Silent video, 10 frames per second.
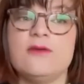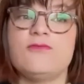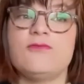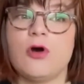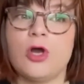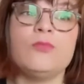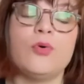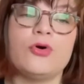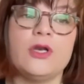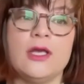for
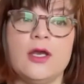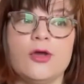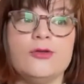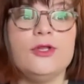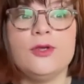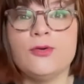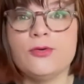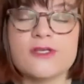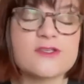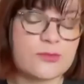onboarding a new
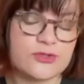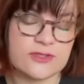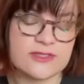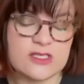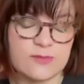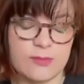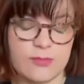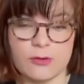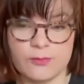customer success people,